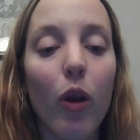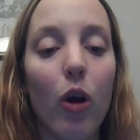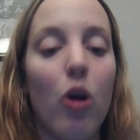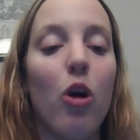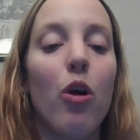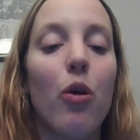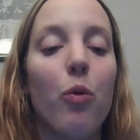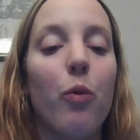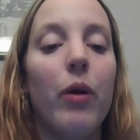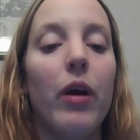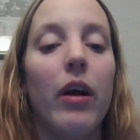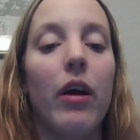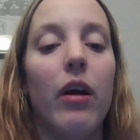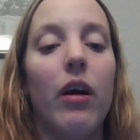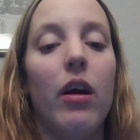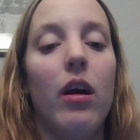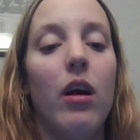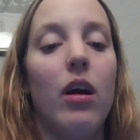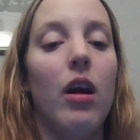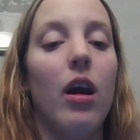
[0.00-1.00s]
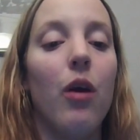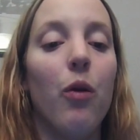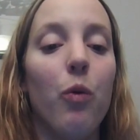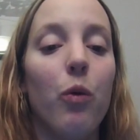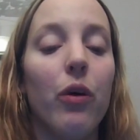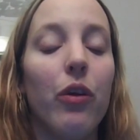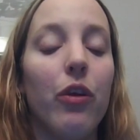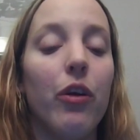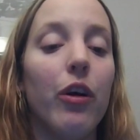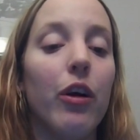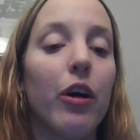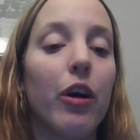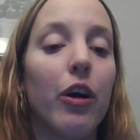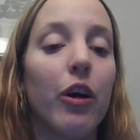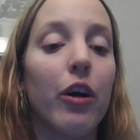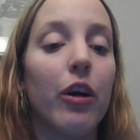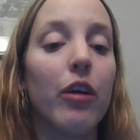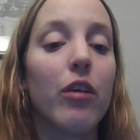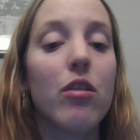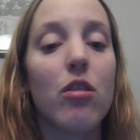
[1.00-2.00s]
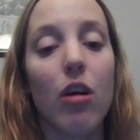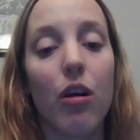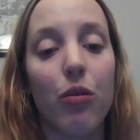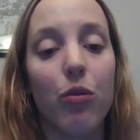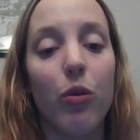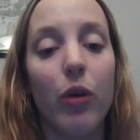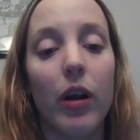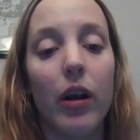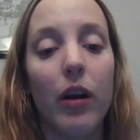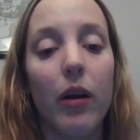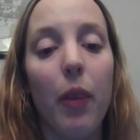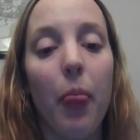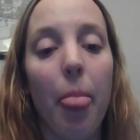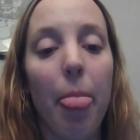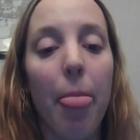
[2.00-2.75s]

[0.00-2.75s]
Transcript: hardware and with your current software.